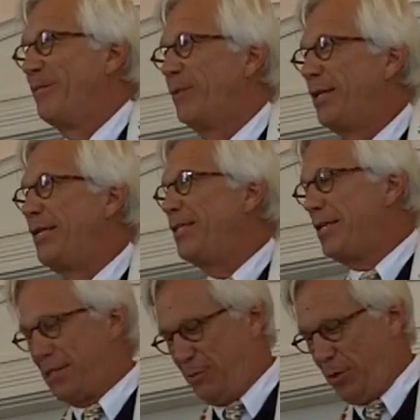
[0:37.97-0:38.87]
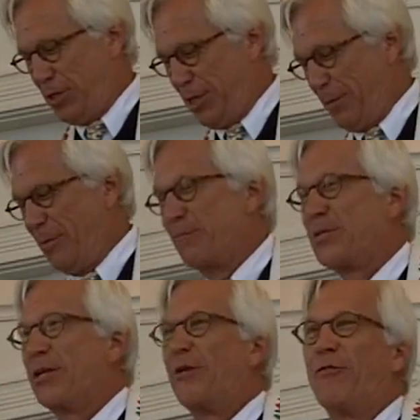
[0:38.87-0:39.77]
But he does redeem
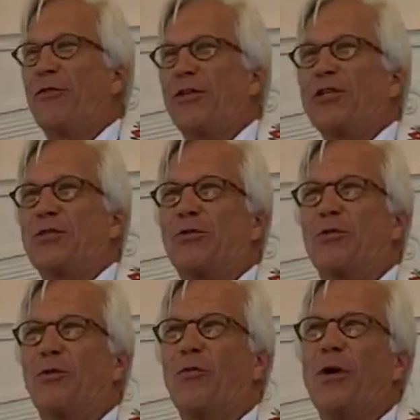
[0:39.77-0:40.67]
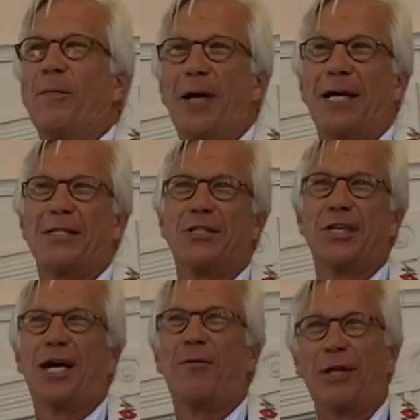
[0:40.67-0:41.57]
himself with this one passage
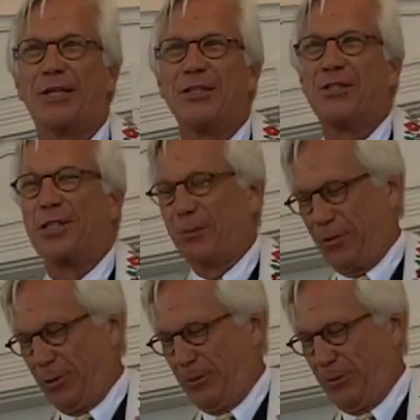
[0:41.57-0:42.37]
I would like to share with